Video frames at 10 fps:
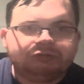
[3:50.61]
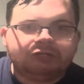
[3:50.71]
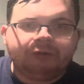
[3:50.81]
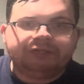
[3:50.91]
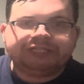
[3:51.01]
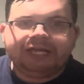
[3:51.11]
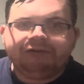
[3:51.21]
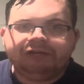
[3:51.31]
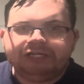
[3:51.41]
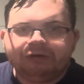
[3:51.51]
you can always
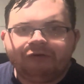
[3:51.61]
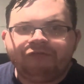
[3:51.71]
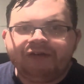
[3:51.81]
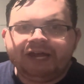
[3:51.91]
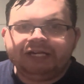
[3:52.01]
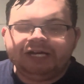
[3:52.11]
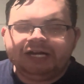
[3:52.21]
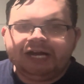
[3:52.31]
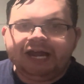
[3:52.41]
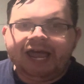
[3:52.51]
carry a urethane and
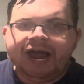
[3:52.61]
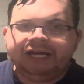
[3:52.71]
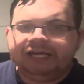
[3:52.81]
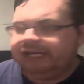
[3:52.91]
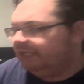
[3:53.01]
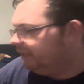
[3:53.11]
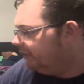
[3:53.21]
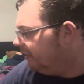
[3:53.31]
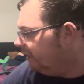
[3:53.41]
then add in